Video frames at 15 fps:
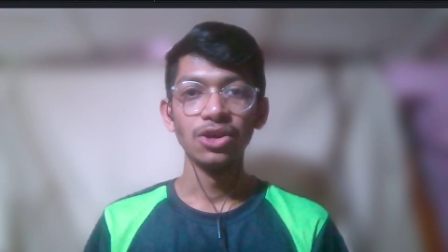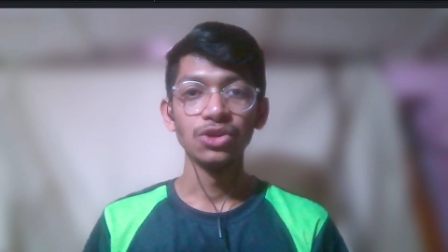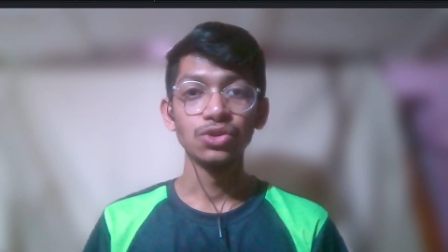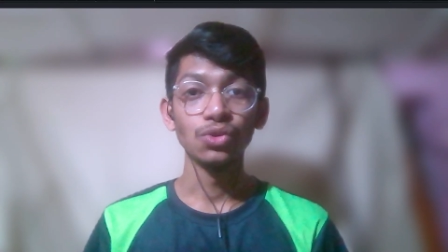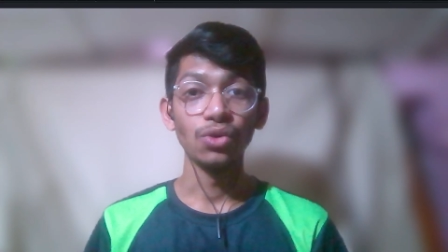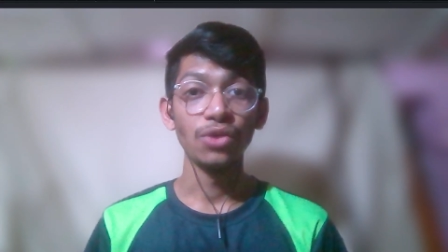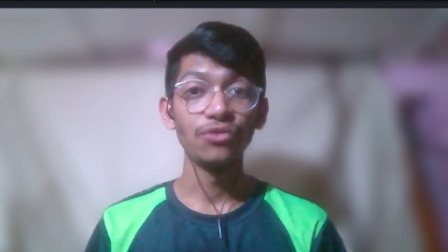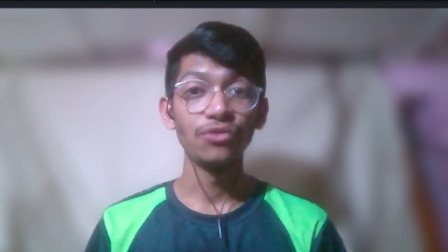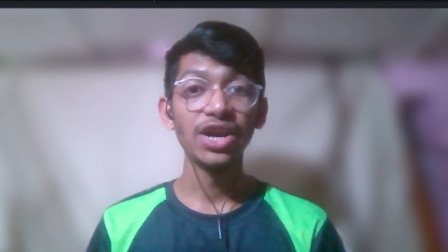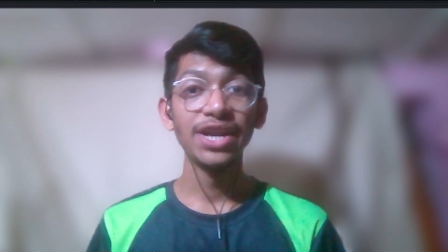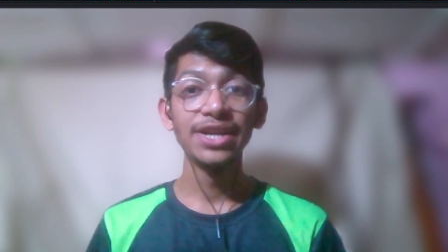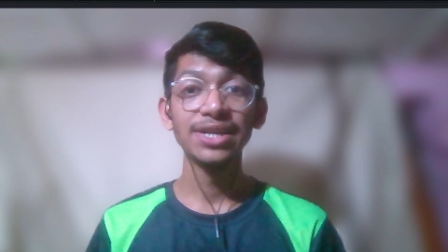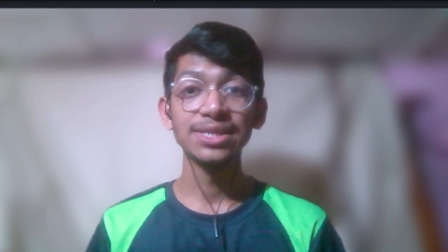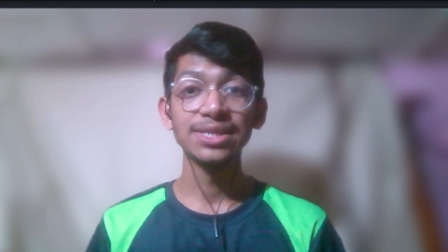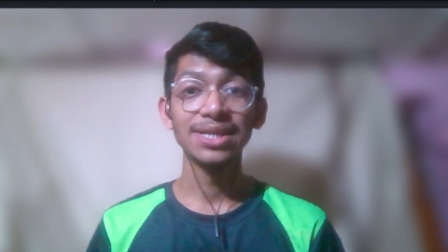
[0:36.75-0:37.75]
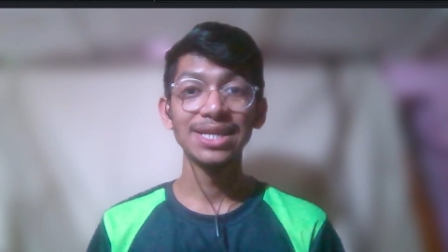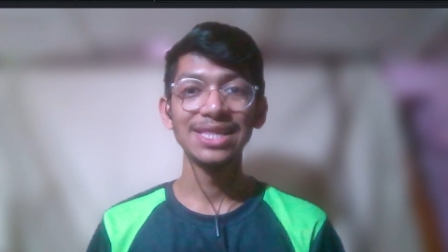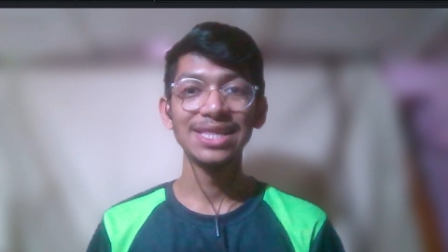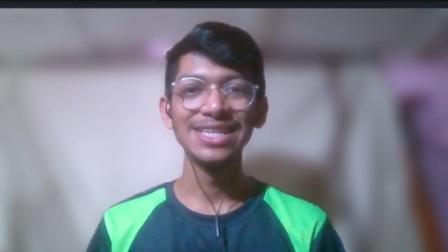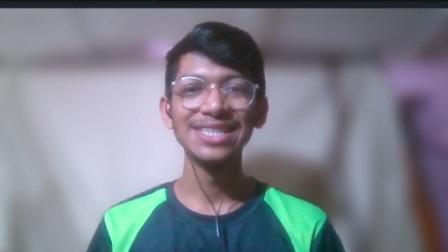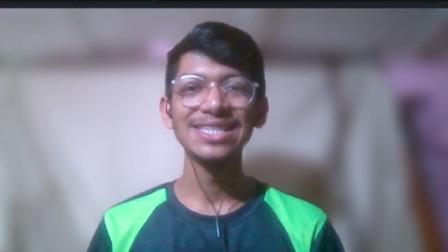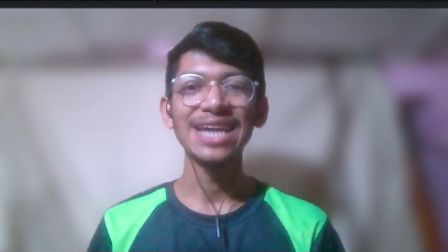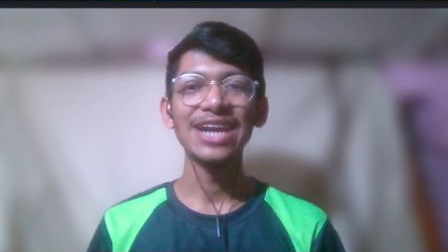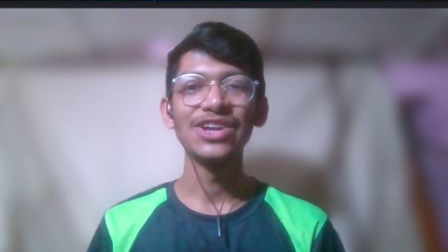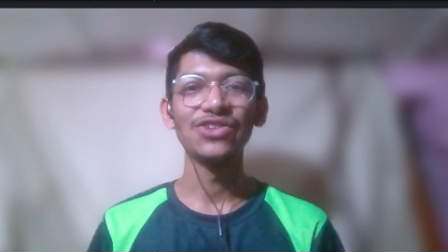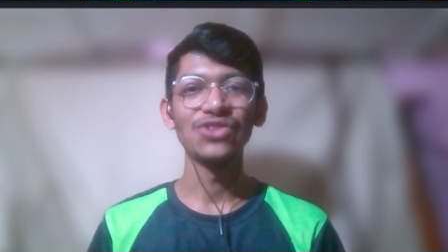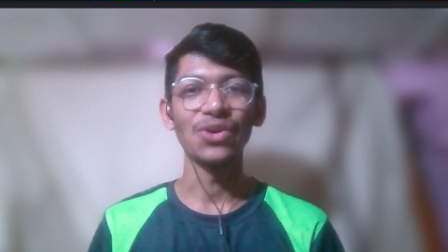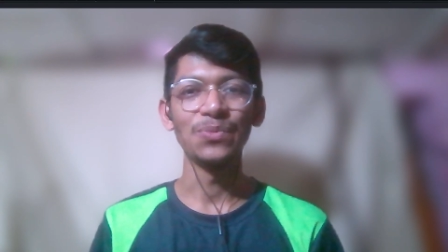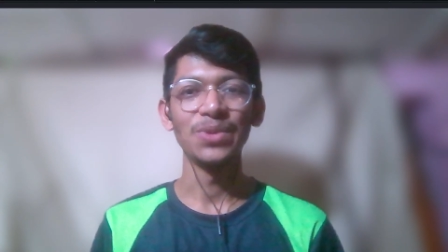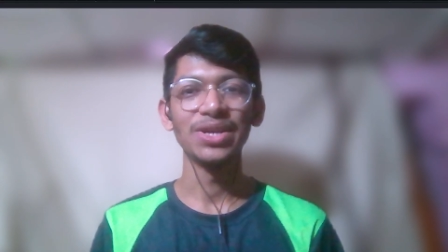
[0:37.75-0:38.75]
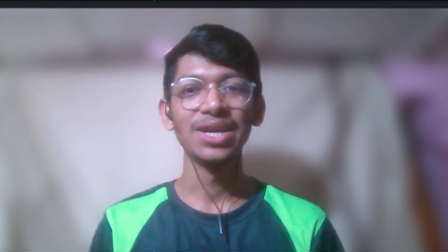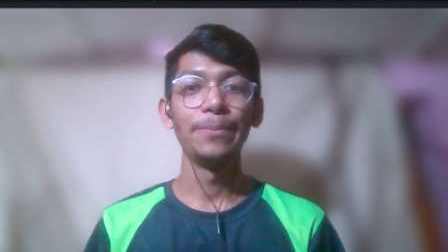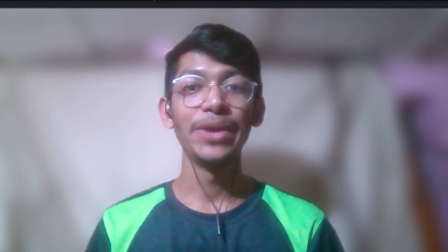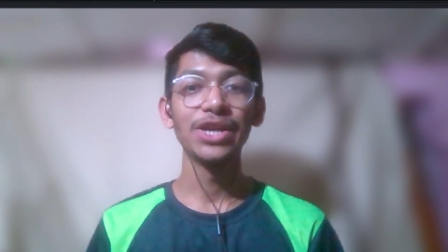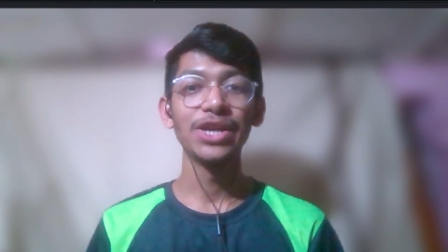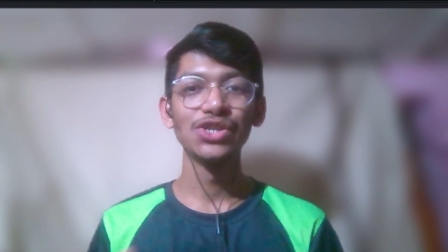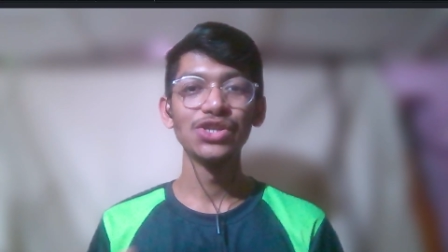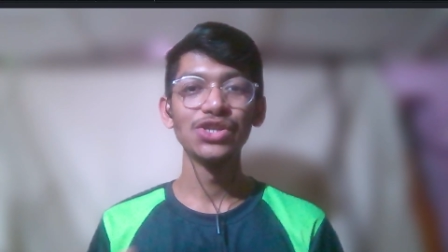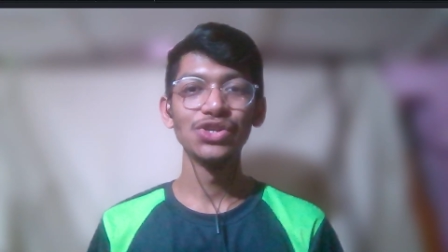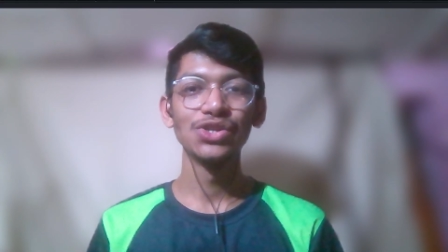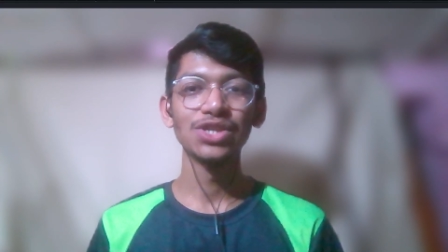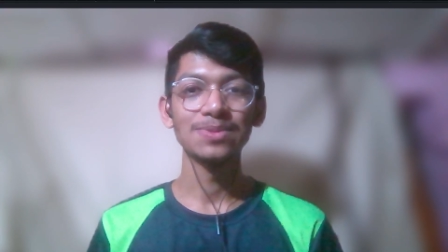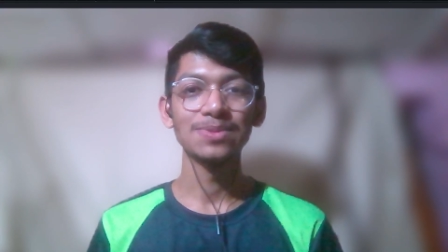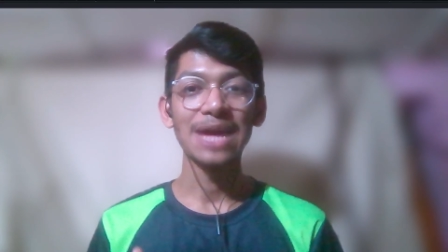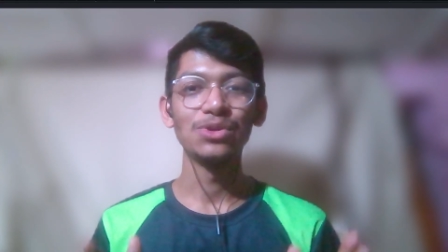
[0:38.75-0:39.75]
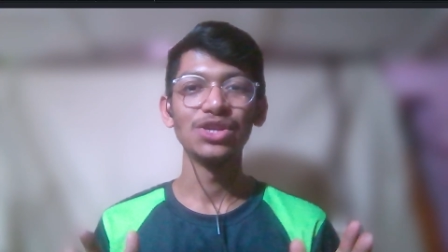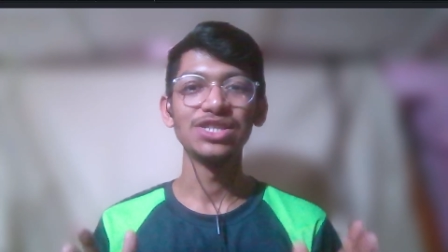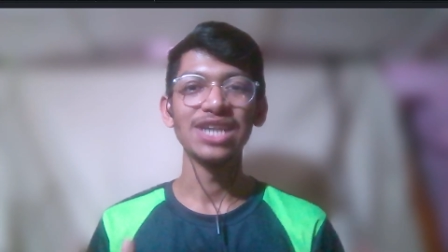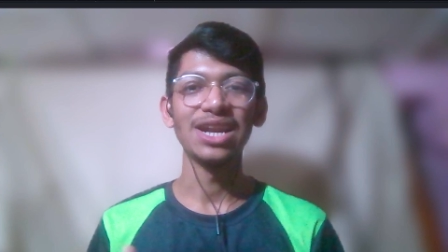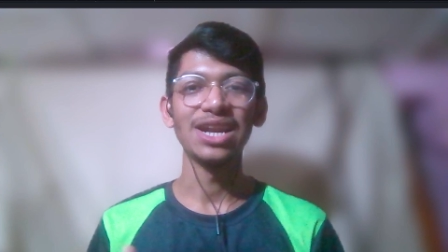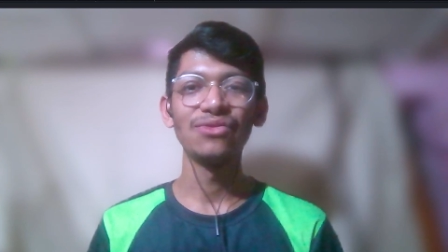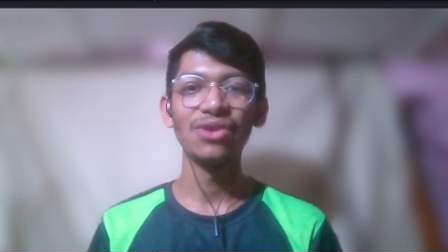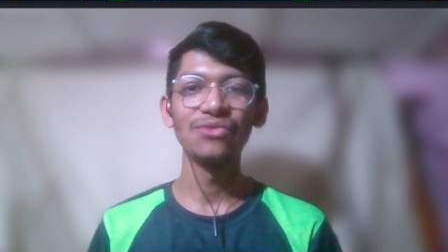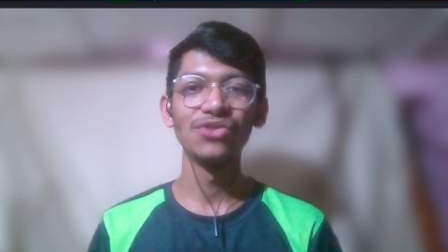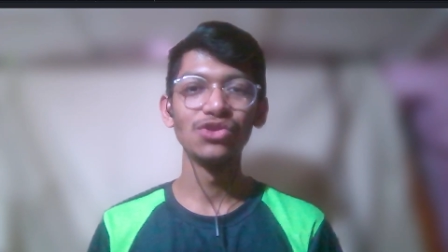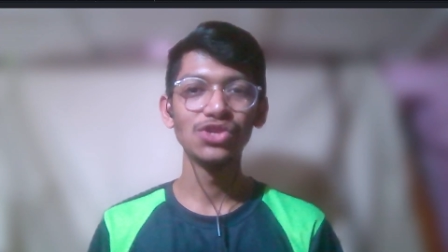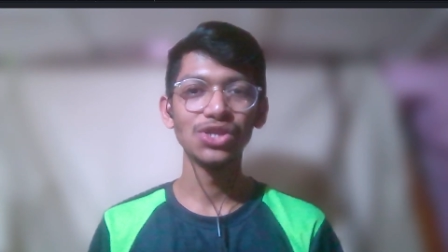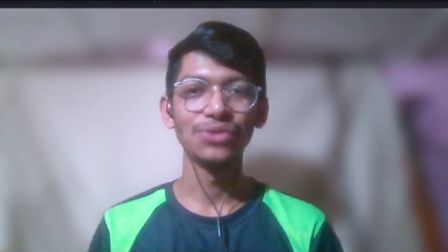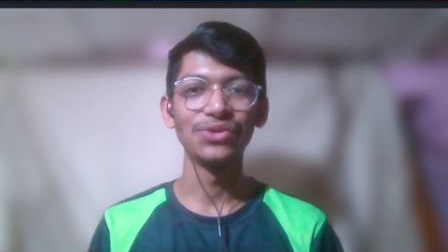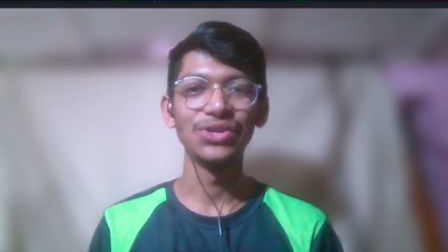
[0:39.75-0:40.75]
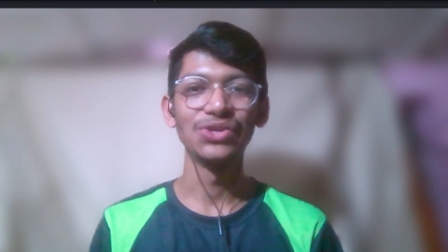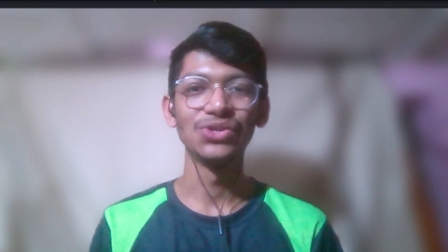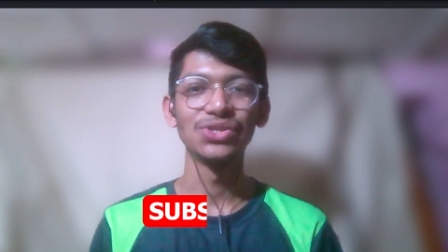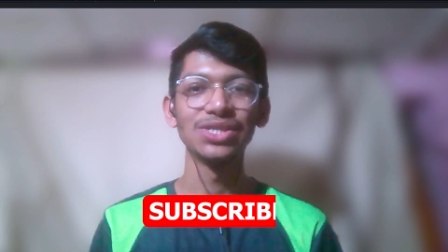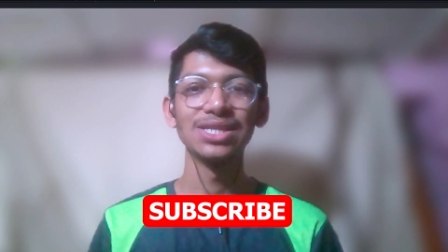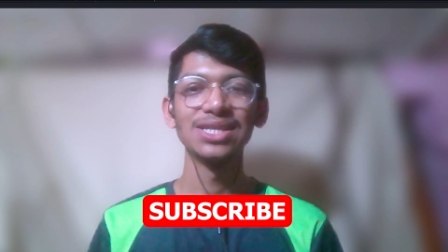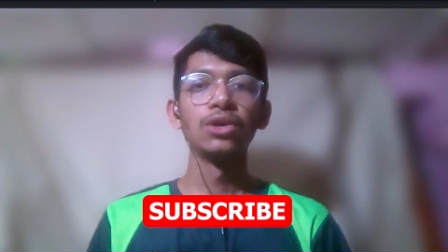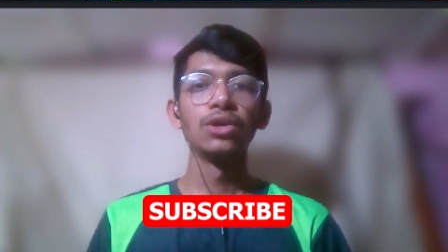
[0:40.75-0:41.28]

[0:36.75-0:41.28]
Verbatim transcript: So if you are interested in these kind of topics, make sure you subscribe to the channel for future videos.